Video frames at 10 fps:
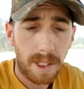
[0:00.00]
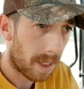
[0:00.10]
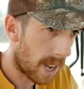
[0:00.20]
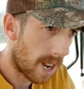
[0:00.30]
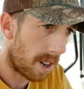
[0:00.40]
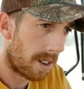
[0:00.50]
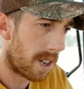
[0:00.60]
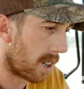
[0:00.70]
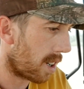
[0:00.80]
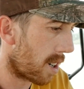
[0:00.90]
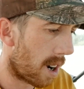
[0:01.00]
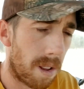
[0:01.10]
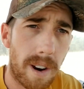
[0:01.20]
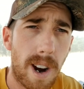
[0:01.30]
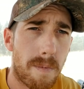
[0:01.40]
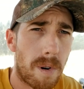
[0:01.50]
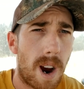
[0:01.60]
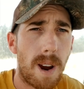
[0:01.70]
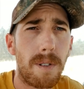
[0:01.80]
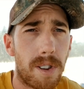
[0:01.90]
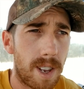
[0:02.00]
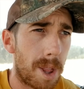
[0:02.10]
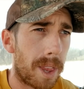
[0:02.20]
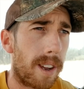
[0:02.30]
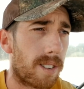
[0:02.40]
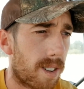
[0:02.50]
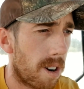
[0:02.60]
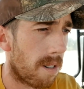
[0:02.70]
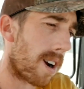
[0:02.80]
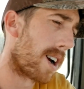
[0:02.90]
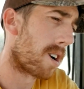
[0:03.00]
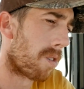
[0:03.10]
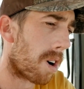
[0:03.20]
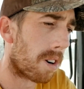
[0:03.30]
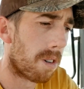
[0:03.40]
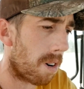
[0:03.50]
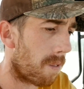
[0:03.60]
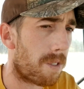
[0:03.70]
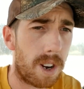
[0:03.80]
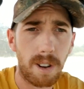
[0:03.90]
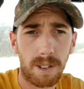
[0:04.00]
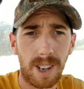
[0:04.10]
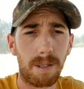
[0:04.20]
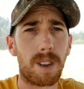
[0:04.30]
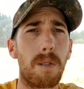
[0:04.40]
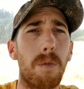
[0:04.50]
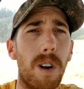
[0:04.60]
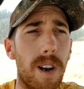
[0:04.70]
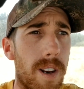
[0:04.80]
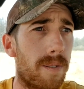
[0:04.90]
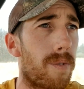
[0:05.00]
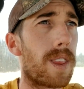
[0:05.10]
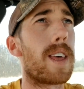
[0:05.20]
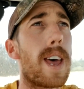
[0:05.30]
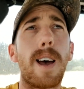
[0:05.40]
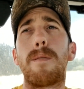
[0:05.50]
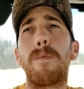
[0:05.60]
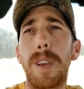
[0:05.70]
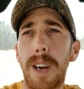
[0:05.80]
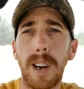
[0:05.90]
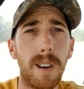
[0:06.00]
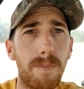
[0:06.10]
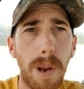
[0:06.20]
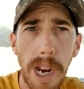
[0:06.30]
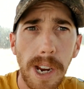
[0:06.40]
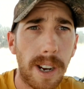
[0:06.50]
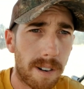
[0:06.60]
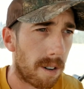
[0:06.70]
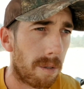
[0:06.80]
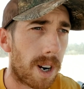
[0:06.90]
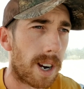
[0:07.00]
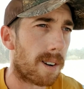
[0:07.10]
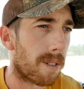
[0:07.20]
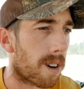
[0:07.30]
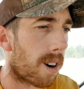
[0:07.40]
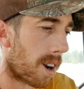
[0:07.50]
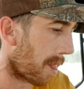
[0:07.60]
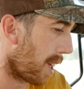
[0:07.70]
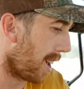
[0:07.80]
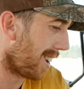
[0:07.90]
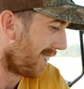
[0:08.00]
that, and you know, there are privacy things too, right? I don't want to go out and videotape someone and have them there peeing or whatever kind of thing,